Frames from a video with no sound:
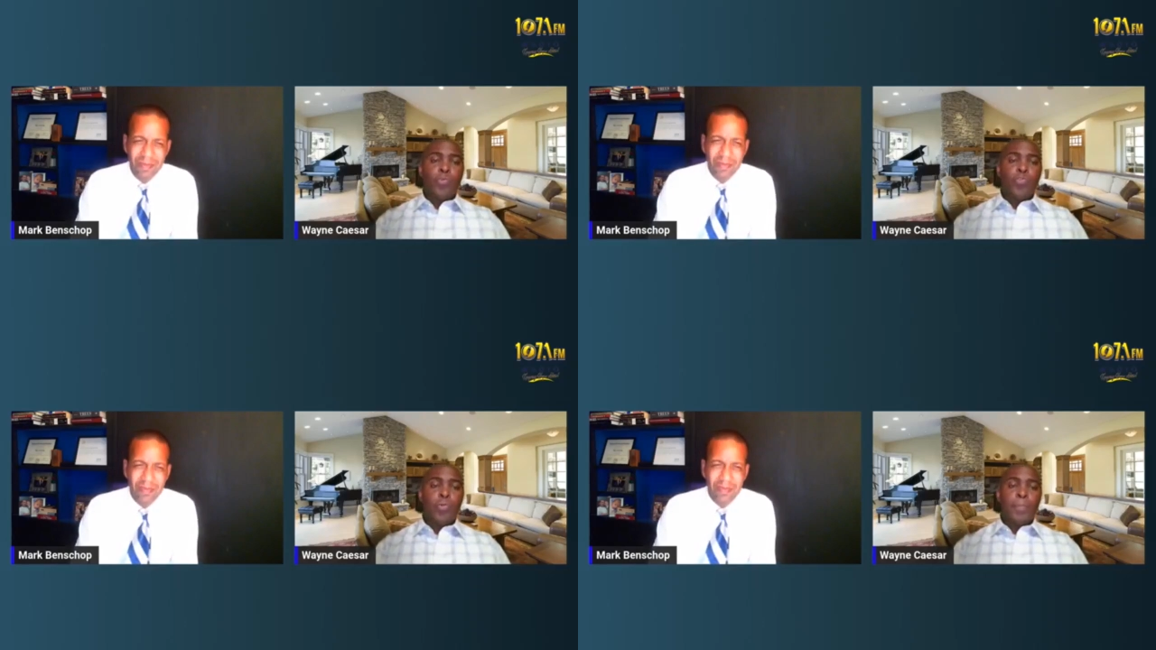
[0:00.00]

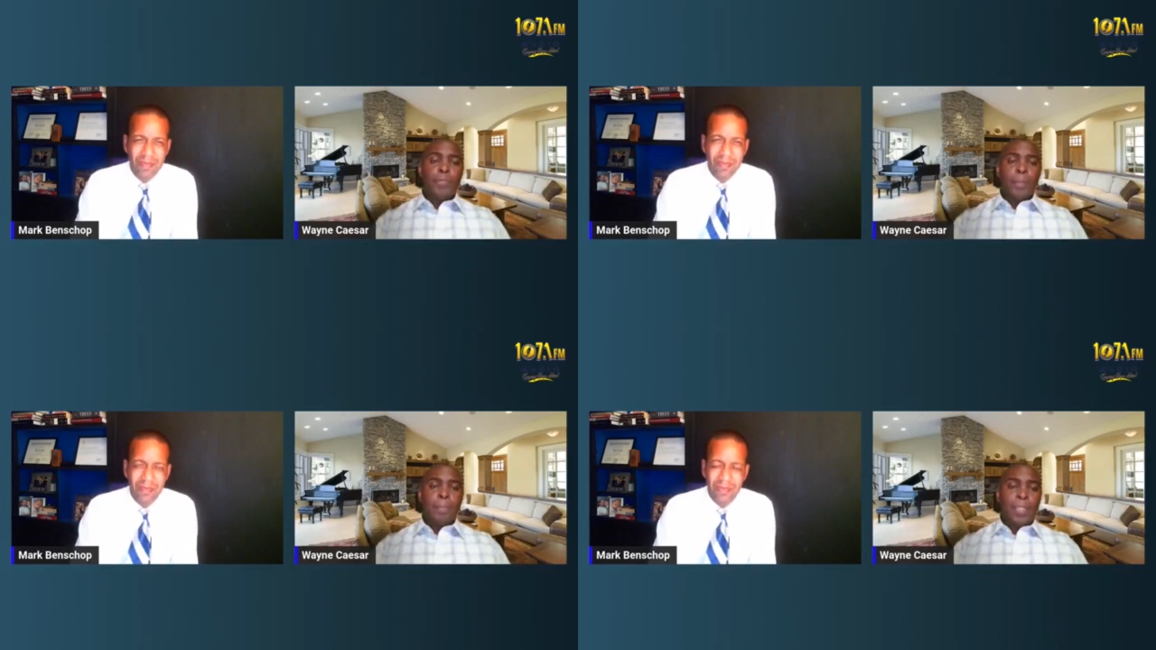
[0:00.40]
Speaker 1: to be
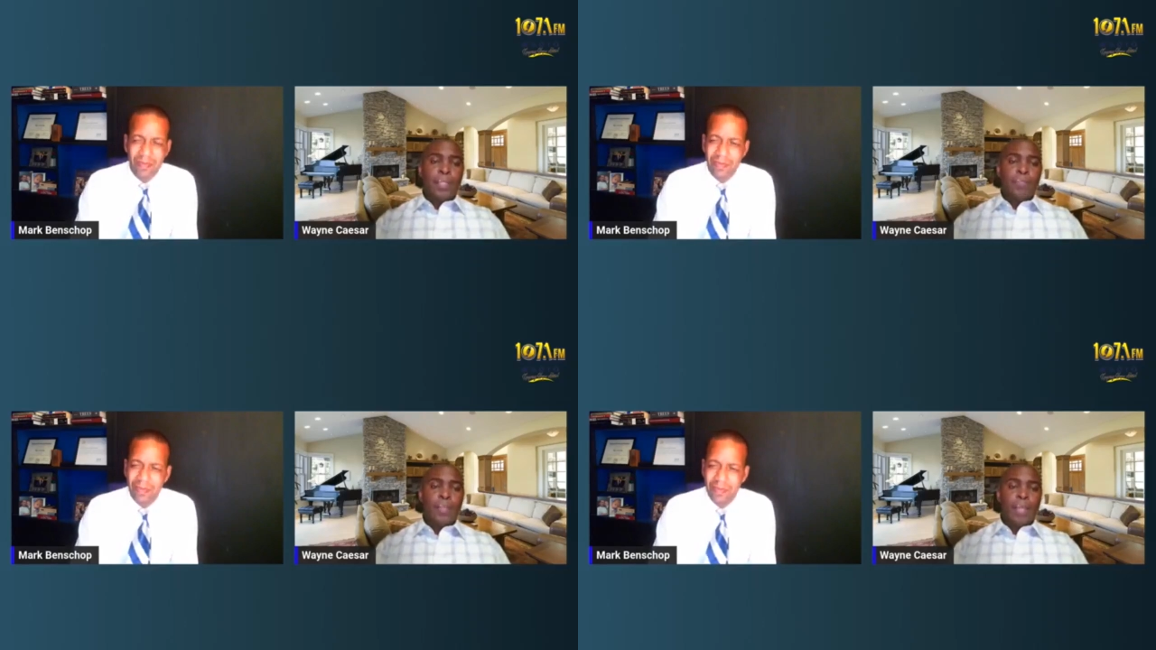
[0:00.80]

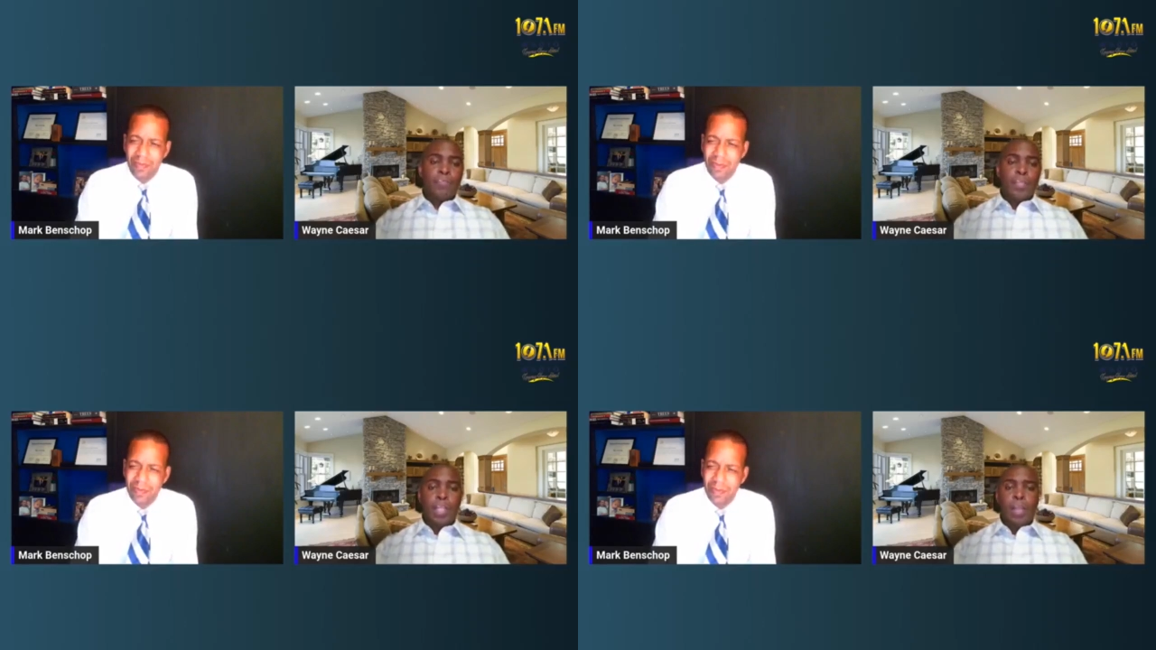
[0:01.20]
replaced as
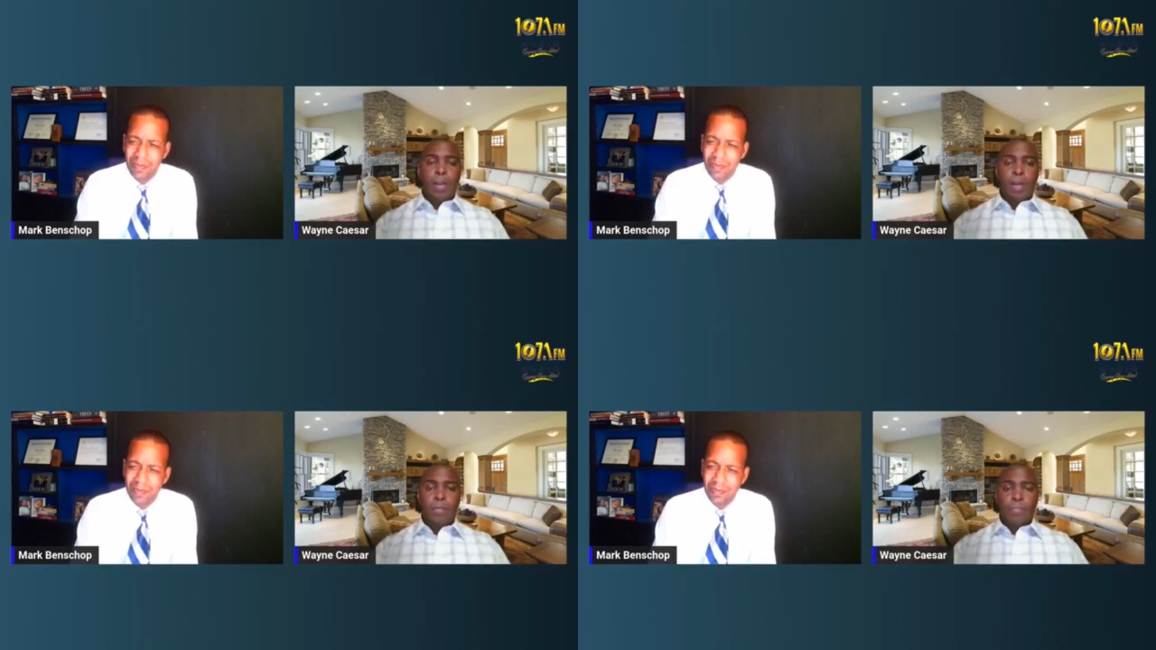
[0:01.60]
the
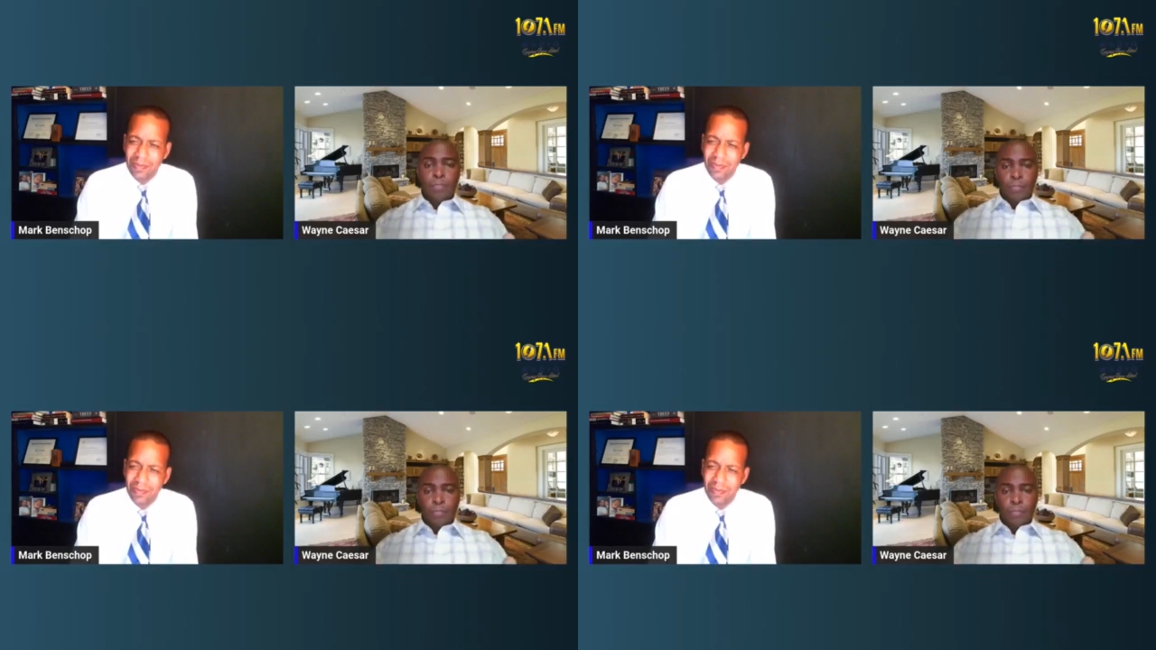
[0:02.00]
um,